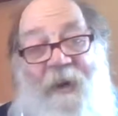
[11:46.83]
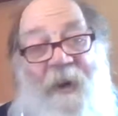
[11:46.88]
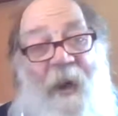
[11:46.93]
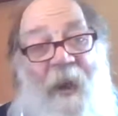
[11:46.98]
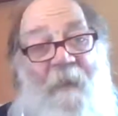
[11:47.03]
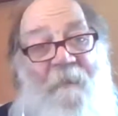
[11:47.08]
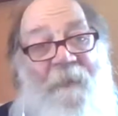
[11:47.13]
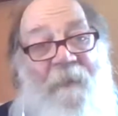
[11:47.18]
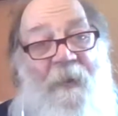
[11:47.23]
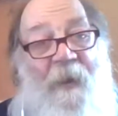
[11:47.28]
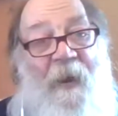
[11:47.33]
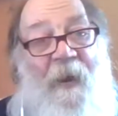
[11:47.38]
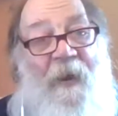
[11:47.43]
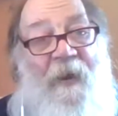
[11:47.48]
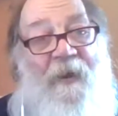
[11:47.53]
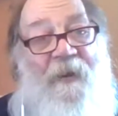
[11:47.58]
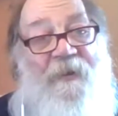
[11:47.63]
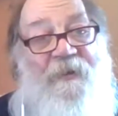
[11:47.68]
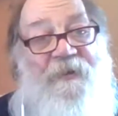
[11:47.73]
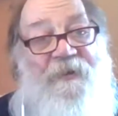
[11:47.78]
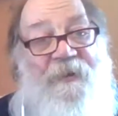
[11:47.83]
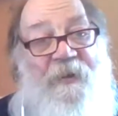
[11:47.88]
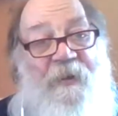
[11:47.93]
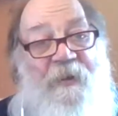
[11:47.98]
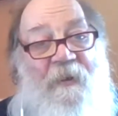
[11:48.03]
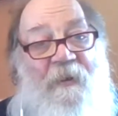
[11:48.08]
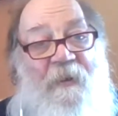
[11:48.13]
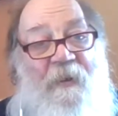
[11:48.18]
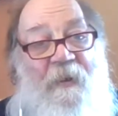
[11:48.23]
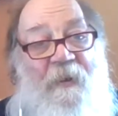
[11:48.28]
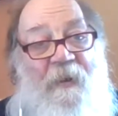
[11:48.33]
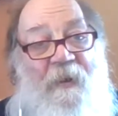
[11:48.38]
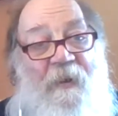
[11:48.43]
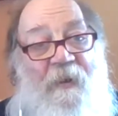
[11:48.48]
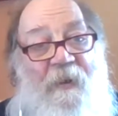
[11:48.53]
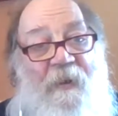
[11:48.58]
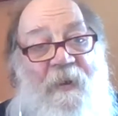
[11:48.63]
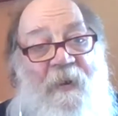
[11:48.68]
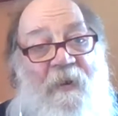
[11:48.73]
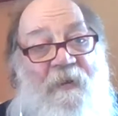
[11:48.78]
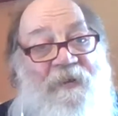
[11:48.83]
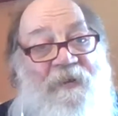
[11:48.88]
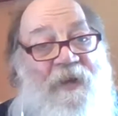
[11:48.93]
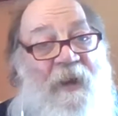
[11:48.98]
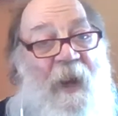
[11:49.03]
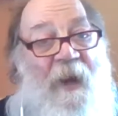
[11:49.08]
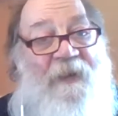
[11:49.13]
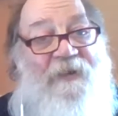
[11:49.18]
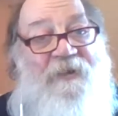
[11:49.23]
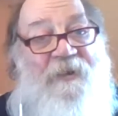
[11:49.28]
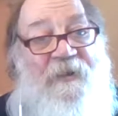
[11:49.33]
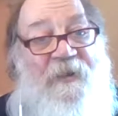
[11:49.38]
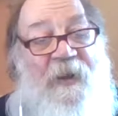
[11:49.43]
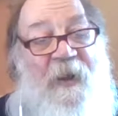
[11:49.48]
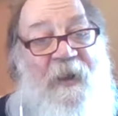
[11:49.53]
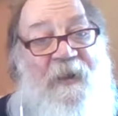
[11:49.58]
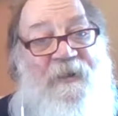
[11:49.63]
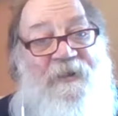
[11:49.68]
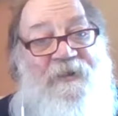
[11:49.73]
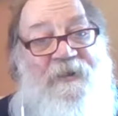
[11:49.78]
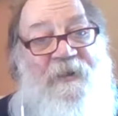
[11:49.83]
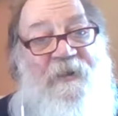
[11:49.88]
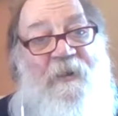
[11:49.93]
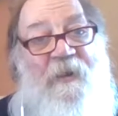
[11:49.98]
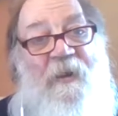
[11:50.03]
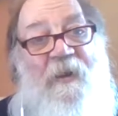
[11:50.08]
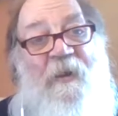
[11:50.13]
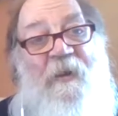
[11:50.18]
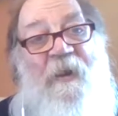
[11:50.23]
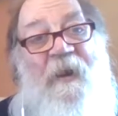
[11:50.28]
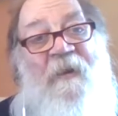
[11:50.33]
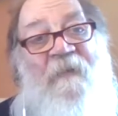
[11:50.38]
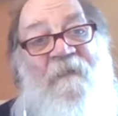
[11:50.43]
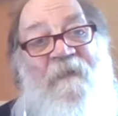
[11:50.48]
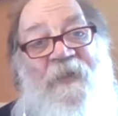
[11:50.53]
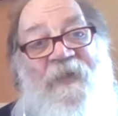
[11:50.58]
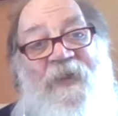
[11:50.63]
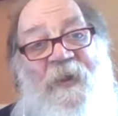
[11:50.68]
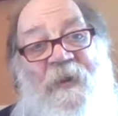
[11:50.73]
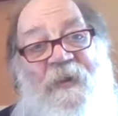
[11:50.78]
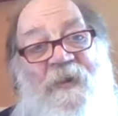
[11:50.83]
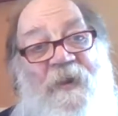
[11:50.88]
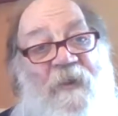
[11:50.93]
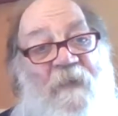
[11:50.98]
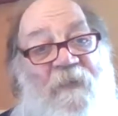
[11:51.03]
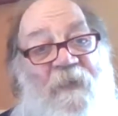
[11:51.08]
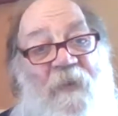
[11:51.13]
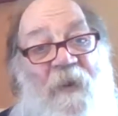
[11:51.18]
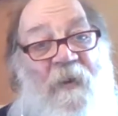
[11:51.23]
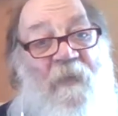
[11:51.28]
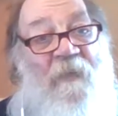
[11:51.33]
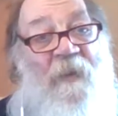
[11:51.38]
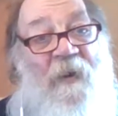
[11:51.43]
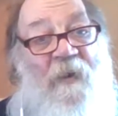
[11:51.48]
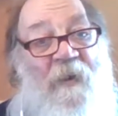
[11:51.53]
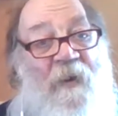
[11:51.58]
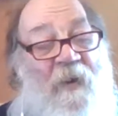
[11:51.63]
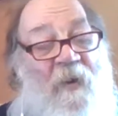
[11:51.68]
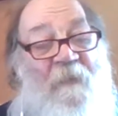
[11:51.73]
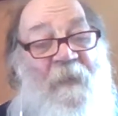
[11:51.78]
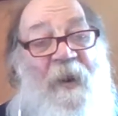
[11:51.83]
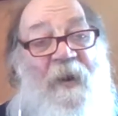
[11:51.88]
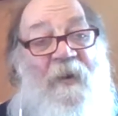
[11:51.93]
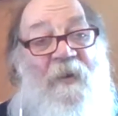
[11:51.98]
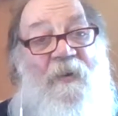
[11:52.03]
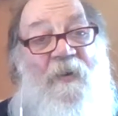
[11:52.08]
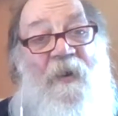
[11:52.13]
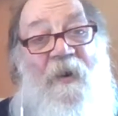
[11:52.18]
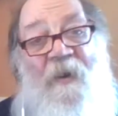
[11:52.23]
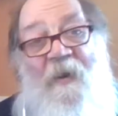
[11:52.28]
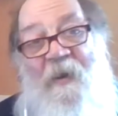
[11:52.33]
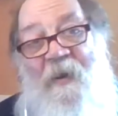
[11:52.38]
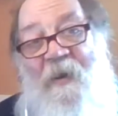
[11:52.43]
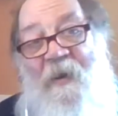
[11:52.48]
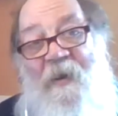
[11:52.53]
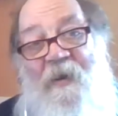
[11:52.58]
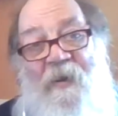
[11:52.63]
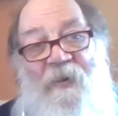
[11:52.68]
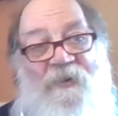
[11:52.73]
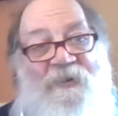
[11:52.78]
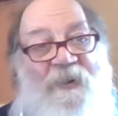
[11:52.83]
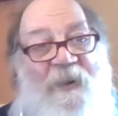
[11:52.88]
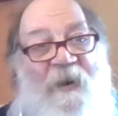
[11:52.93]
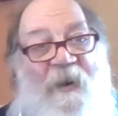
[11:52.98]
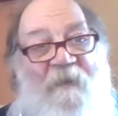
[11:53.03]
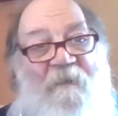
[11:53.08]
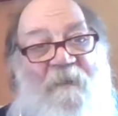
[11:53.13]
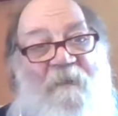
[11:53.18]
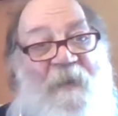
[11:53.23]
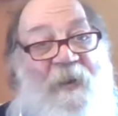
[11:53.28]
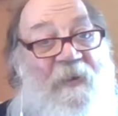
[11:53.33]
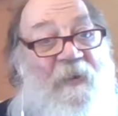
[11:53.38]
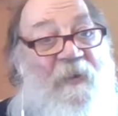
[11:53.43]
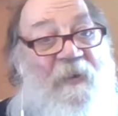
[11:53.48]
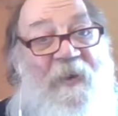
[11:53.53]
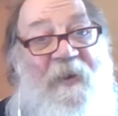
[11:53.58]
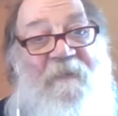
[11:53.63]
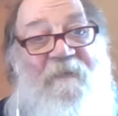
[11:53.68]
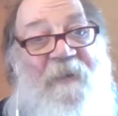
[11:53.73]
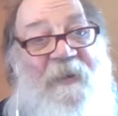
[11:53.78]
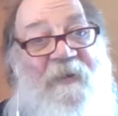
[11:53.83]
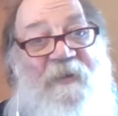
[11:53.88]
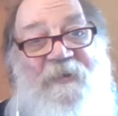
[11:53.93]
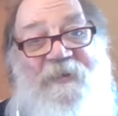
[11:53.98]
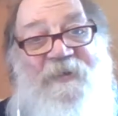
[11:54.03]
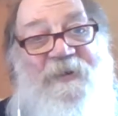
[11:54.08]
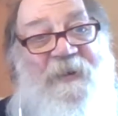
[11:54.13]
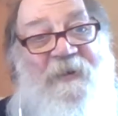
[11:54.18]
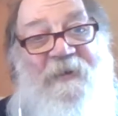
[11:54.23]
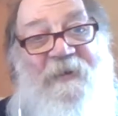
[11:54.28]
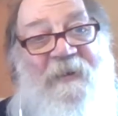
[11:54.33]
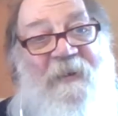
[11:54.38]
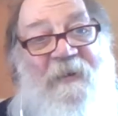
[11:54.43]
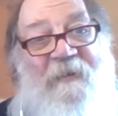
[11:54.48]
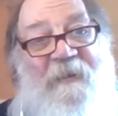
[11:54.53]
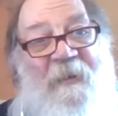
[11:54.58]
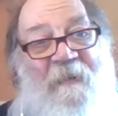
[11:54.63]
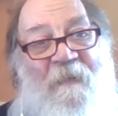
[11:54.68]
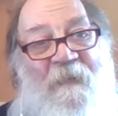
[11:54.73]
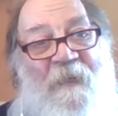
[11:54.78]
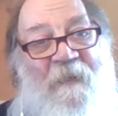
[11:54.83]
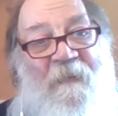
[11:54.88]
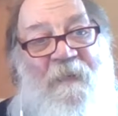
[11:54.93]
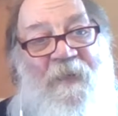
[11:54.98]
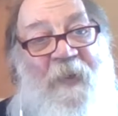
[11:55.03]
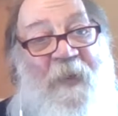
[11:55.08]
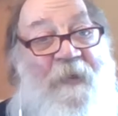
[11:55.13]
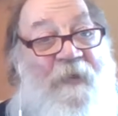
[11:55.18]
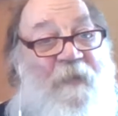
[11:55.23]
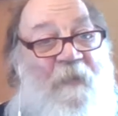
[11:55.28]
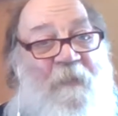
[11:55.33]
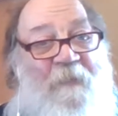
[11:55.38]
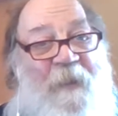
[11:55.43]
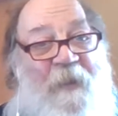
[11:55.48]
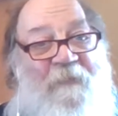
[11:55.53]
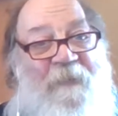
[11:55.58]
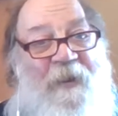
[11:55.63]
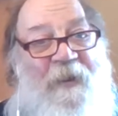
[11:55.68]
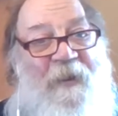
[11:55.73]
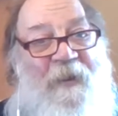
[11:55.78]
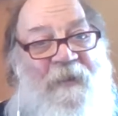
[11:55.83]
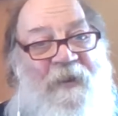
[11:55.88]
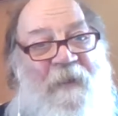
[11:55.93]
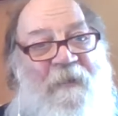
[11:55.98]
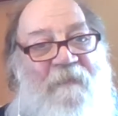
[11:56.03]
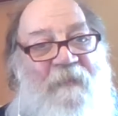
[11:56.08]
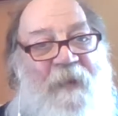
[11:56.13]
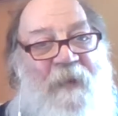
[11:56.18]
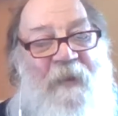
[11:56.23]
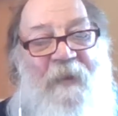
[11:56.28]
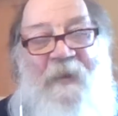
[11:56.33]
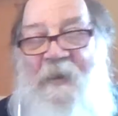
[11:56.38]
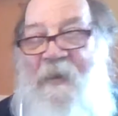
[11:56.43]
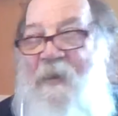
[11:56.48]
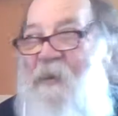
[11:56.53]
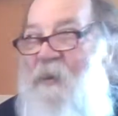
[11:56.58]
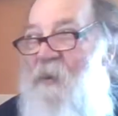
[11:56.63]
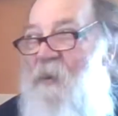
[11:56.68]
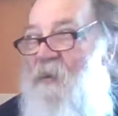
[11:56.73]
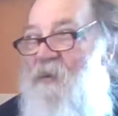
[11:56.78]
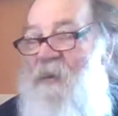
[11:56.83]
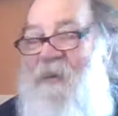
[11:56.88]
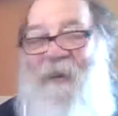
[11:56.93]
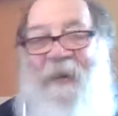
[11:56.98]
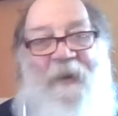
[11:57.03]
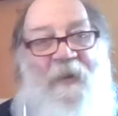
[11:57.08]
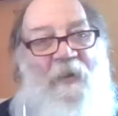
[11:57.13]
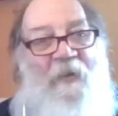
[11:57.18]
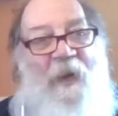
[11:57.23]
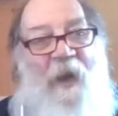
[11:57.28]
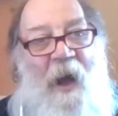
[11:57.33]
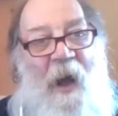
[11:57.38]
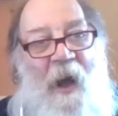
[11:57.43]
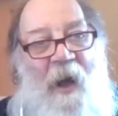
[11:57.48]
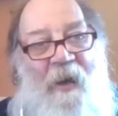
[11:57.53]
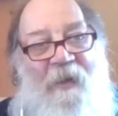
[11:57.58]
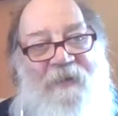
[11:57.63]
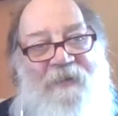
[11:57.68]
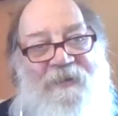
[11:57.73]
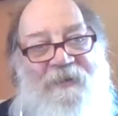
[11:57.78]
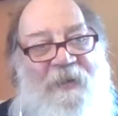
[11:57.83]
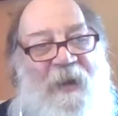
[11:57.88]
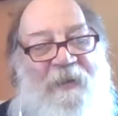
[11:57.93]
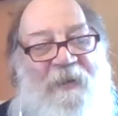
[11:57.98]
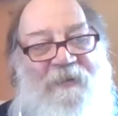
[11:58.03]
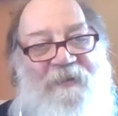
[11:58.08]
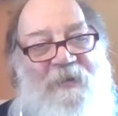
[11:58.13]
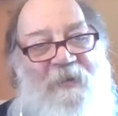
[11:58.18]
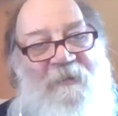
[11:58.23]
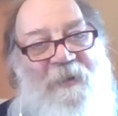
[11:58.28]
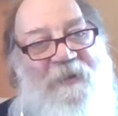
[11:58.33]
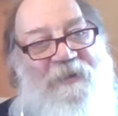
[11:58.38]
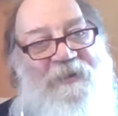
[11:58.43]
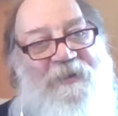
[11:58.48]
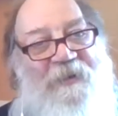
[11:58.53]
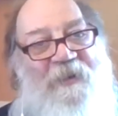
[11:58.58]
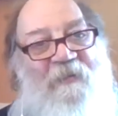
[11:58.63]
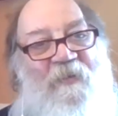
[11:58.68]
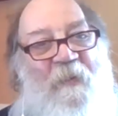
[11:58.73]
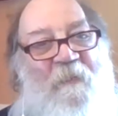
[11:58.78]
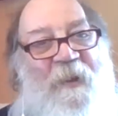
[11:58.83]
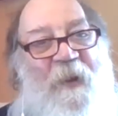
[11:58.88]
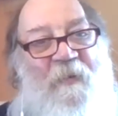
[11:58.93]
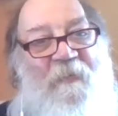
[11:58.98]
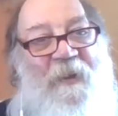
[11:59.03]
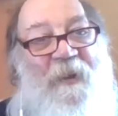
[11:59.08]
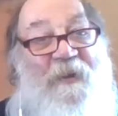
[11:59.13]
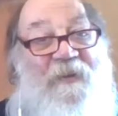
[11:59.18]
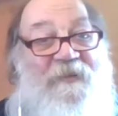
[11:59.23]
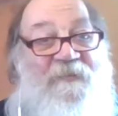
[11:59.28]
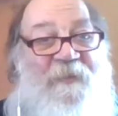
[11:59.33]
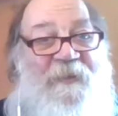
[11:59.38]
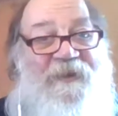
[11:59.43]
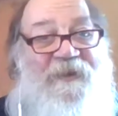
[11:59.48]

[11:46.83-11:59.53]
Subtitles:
capital has sliced and diced everything to the point where no matter who's the government or even who's in the thing, the Republican, the neocons, not so much the Republicans, but